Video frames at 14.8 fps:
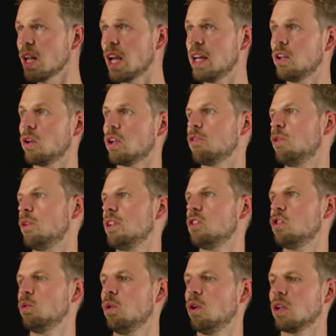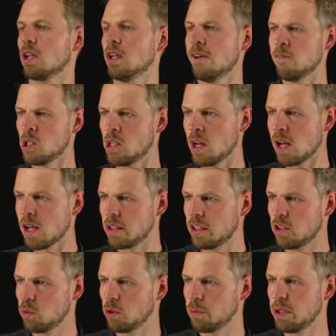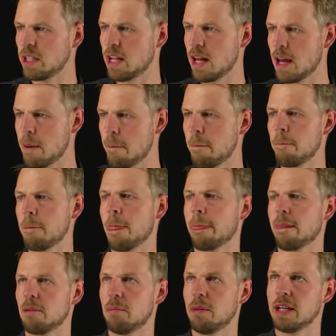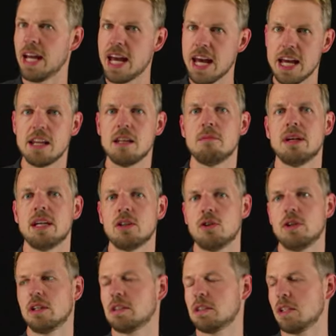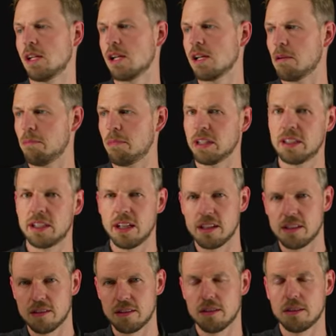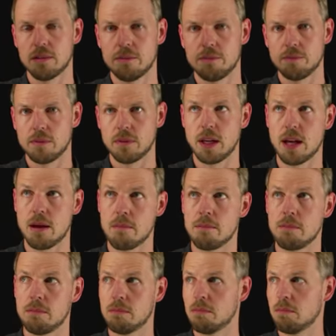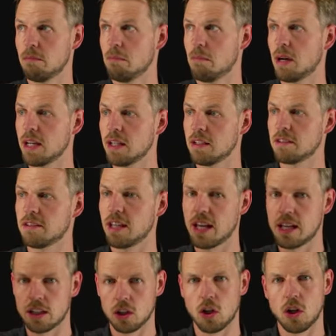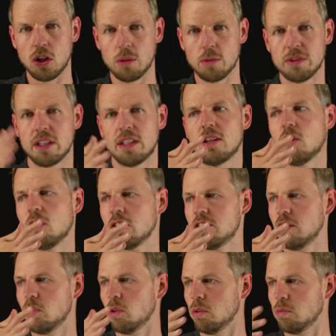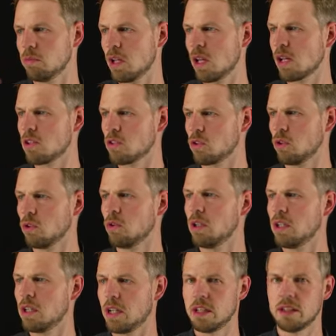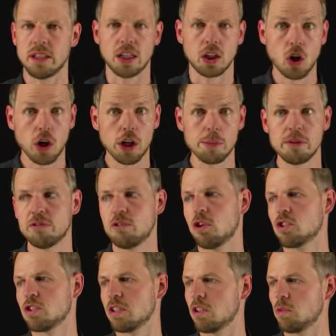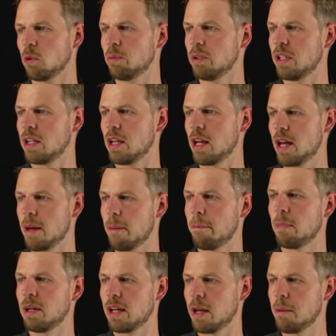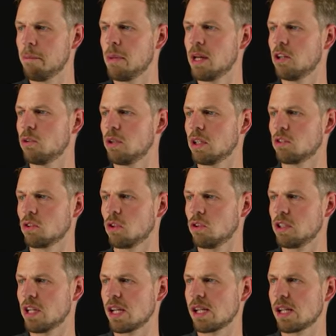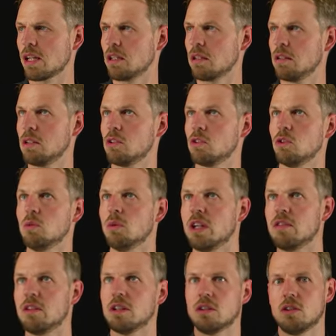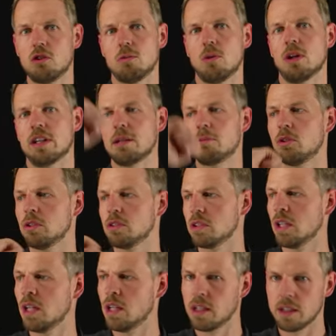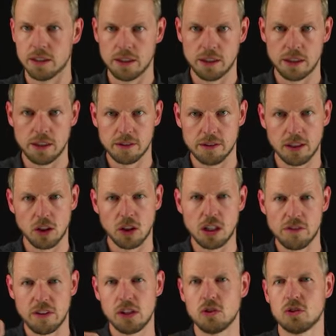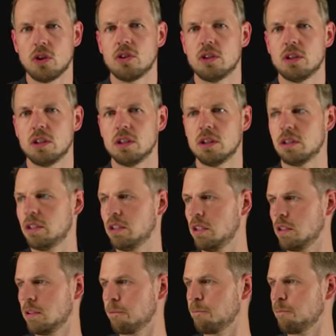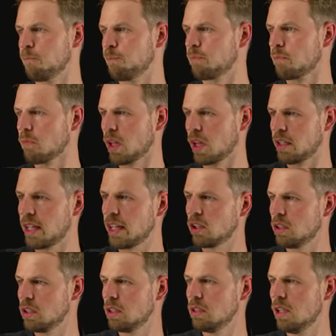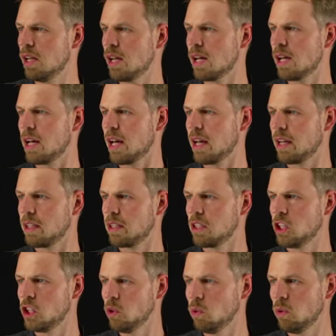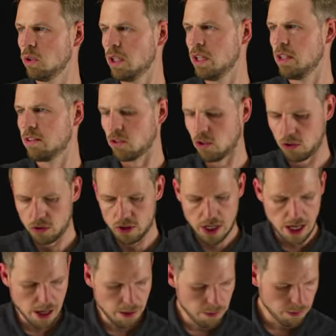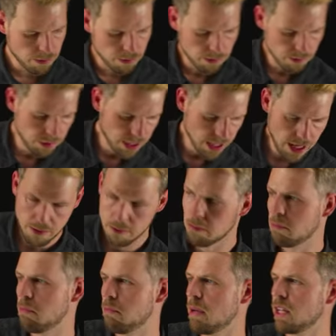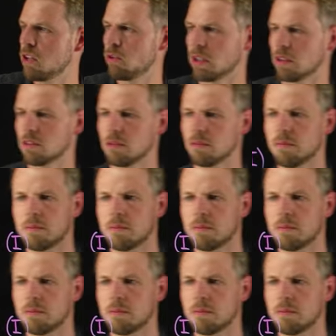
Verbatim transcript: In order for this to work, this would be an M by N matrix, but it has M minus N columns that are all zero. So in the economy version, this would be an M by M matrix containing, so whatever the smaller number is, the singular values on the um, diagonal, and U is also an M by M matrix.